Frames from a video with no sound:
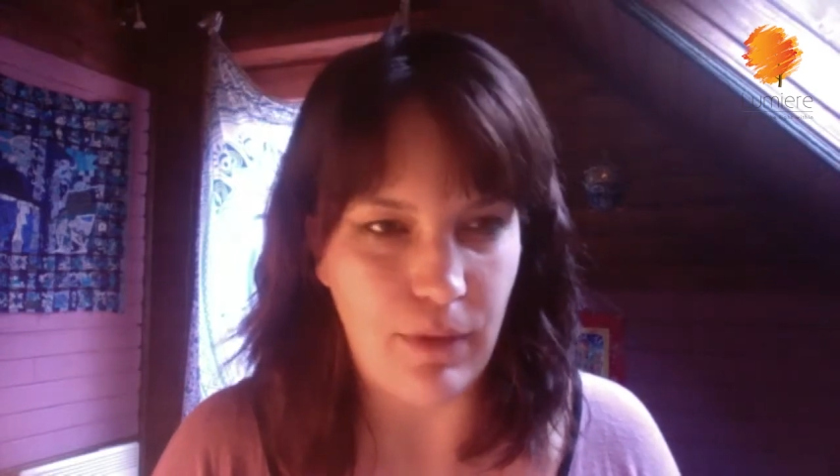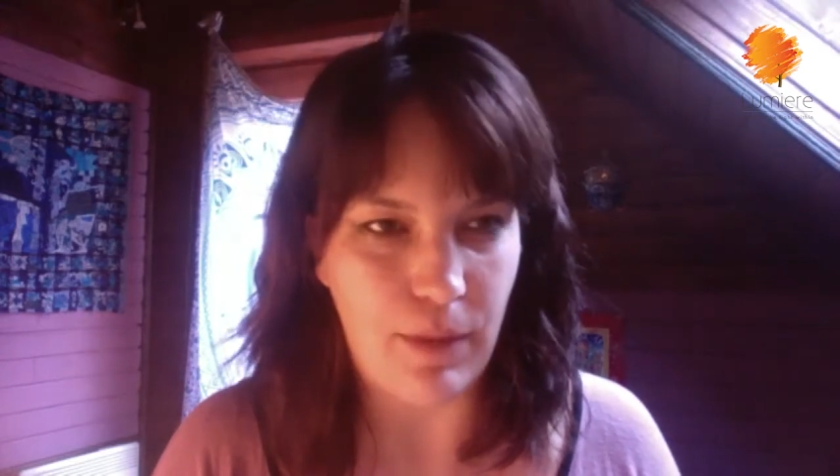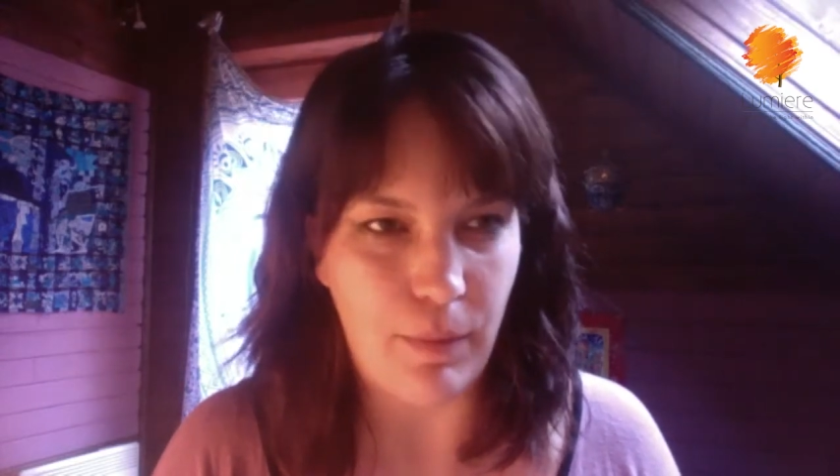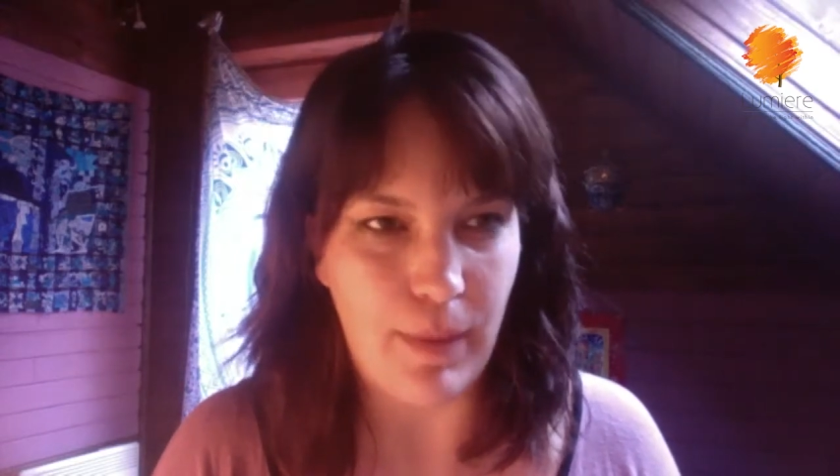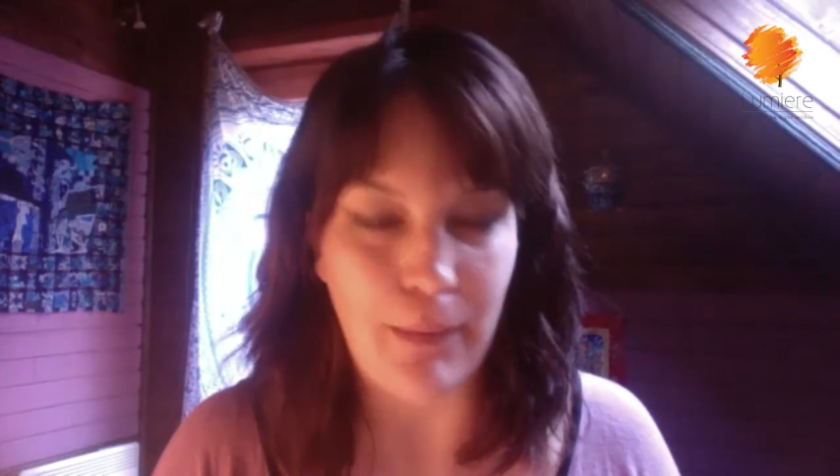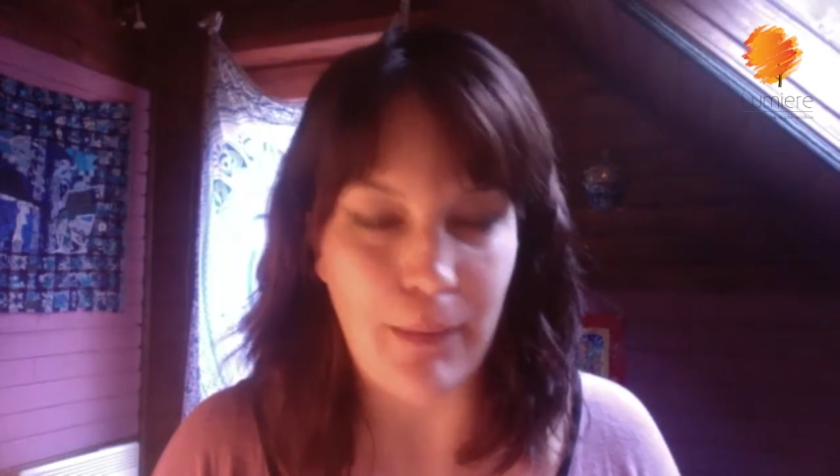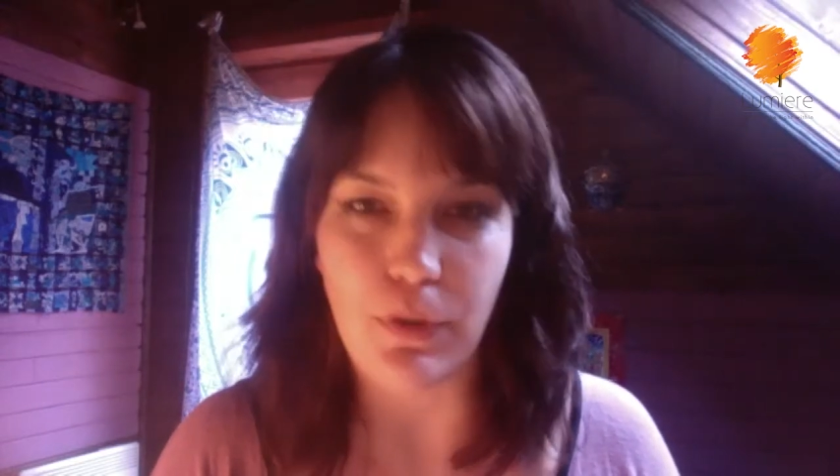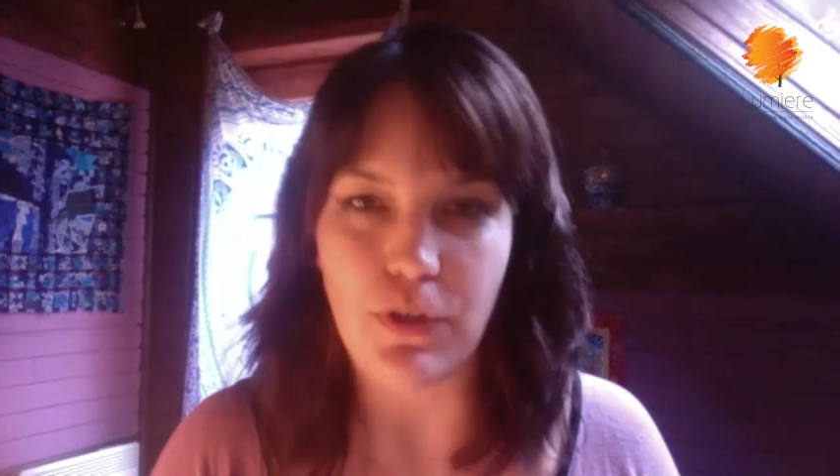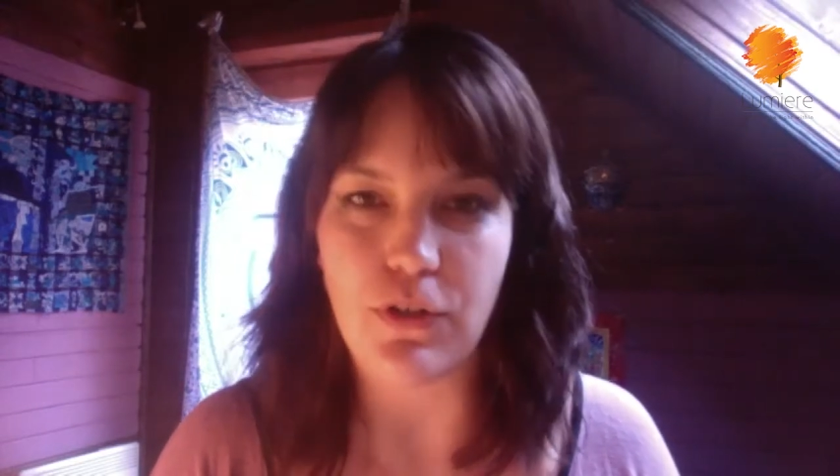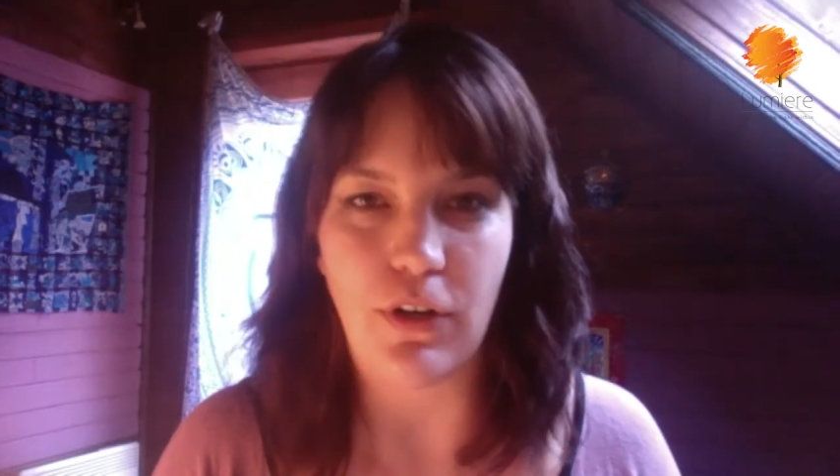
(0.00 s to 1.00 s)
I'm a bad
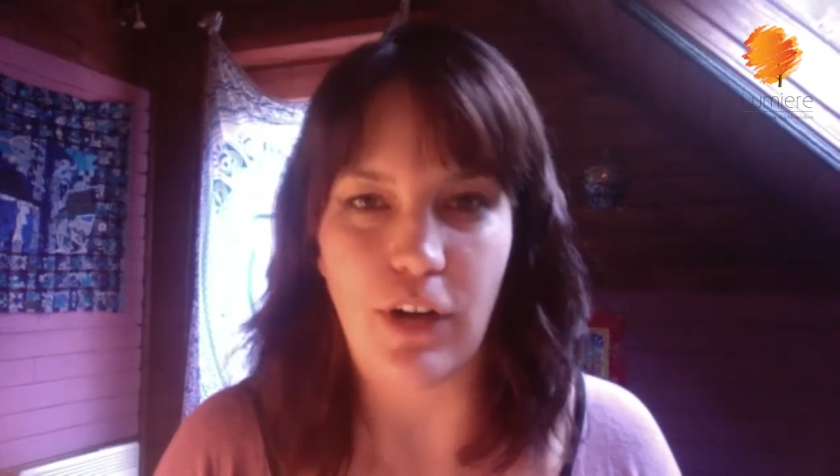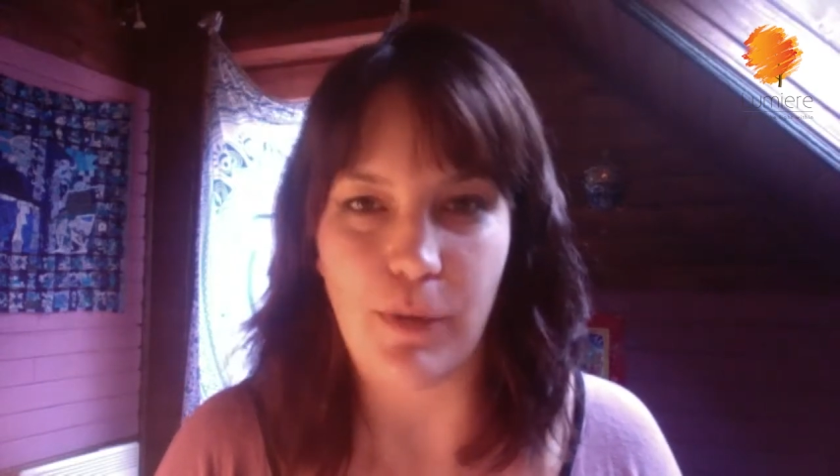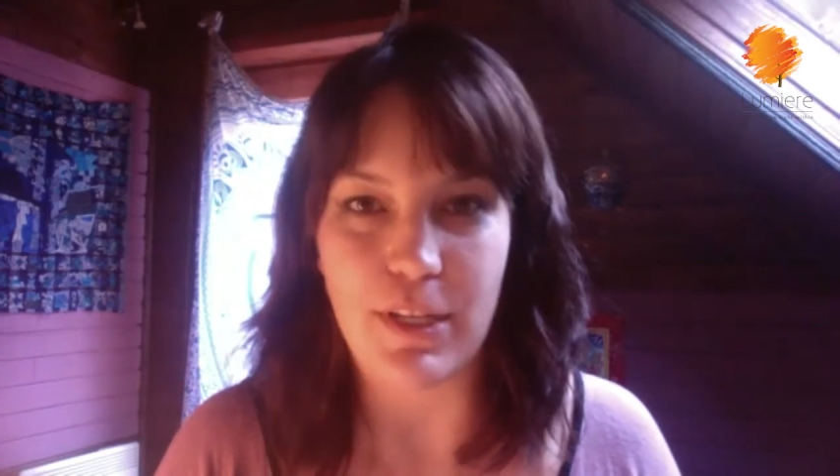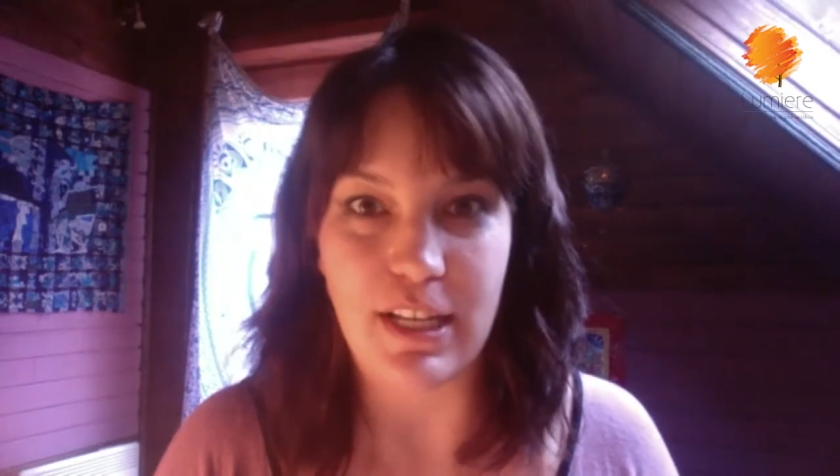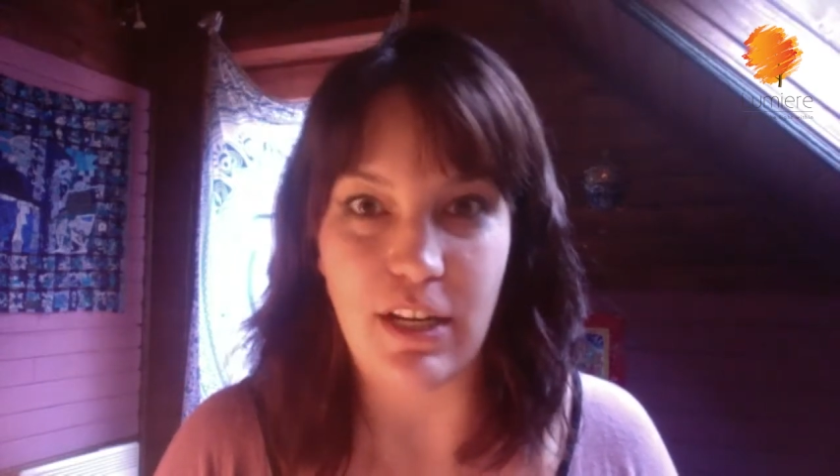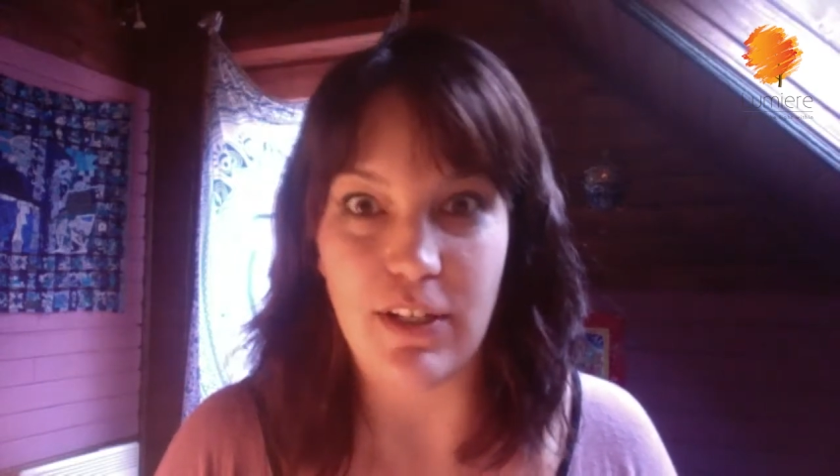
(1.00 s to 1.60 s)
person or I'm a sinner,